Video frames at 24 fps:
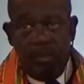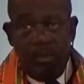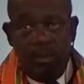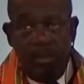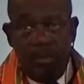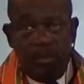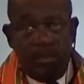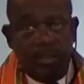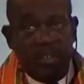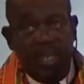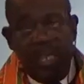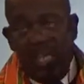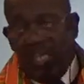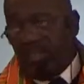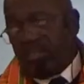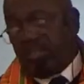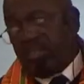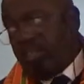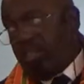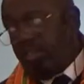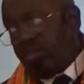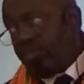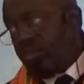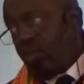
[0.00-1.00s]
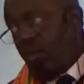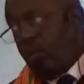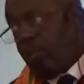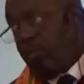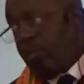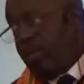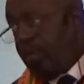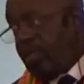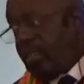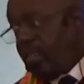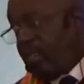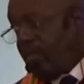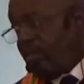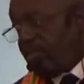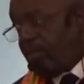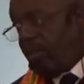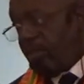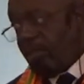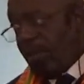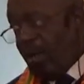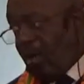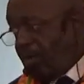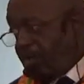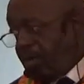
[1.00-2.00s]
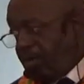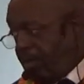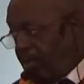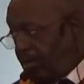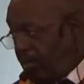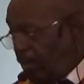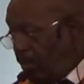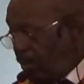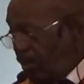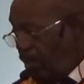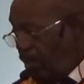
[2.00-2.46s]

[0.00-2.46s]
He said, I see so many of them out in the